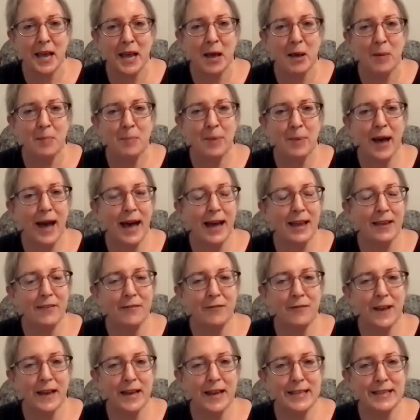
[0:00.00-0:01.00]
But I
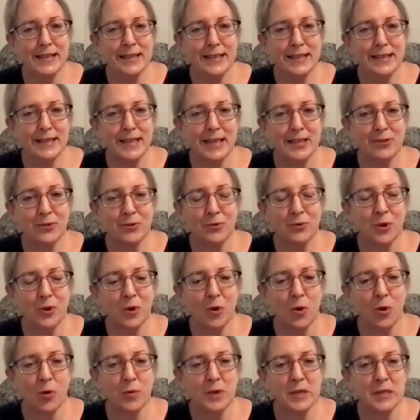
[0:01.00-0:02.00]
find that they don't
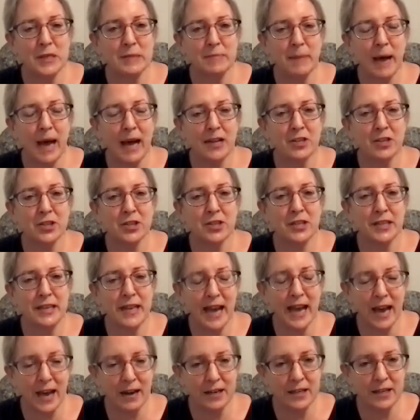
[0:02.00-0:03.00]
always match the
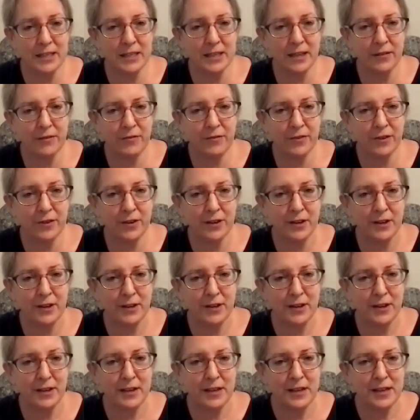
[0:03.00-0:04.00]
narrative.
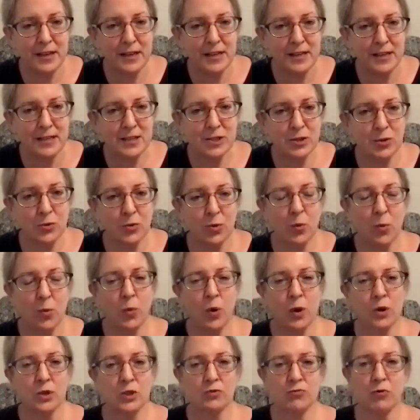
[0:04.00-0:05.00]
So
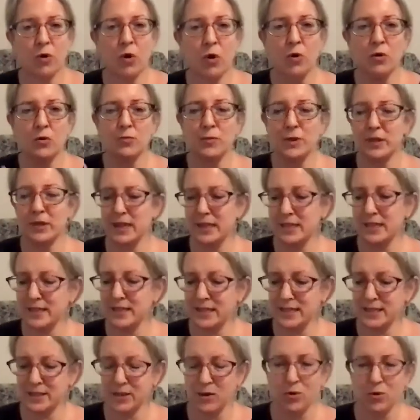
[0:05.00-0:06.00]
what's wrong with this
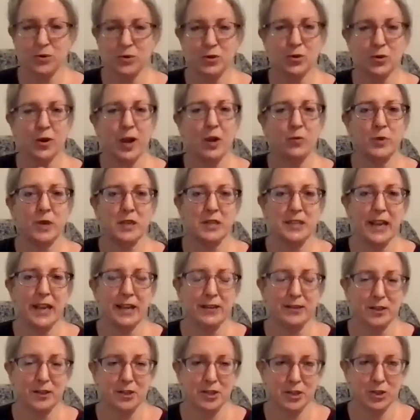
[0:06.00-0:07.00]
is also how we
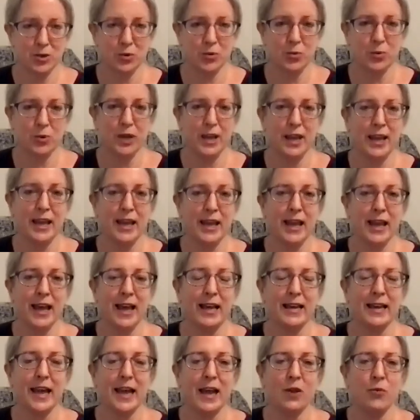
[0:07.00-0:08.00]
tell our story
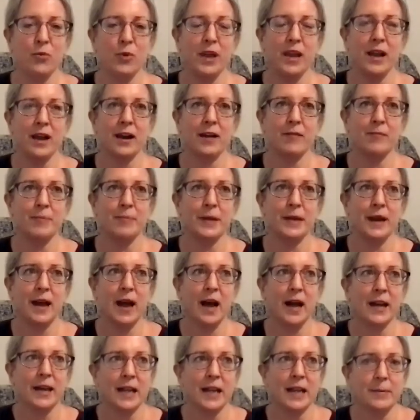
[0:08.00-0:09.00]
and how we have been
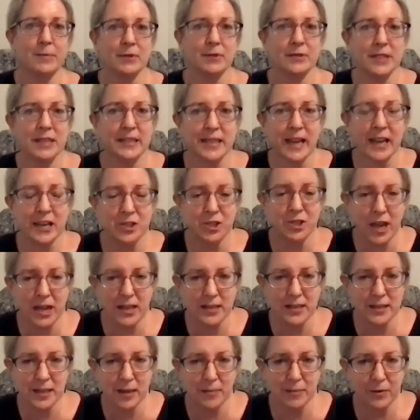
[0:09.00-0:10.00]
unable to
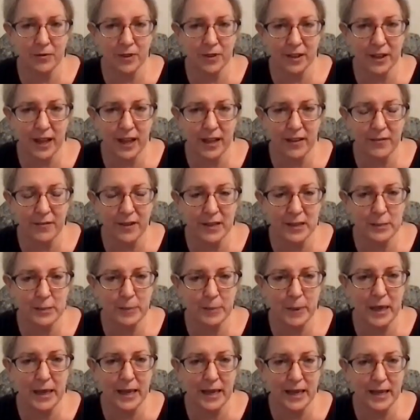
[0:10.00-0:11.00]
digest some of the life
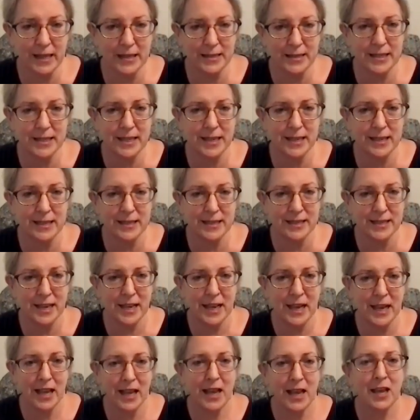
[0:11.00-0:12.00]
experiences
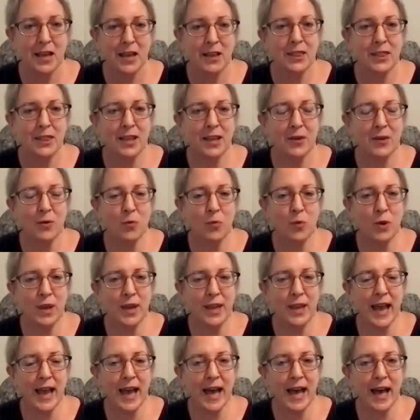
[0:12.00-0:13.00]
that we
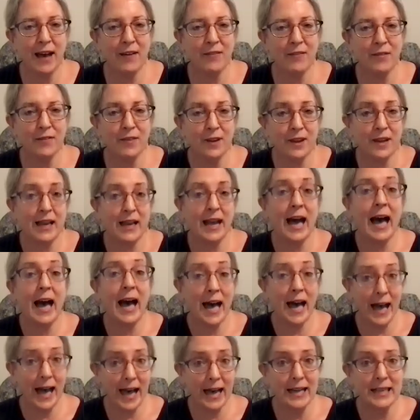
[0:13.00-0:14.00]
have
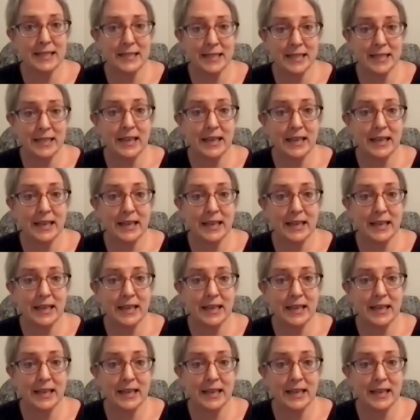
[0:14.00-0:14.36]
had.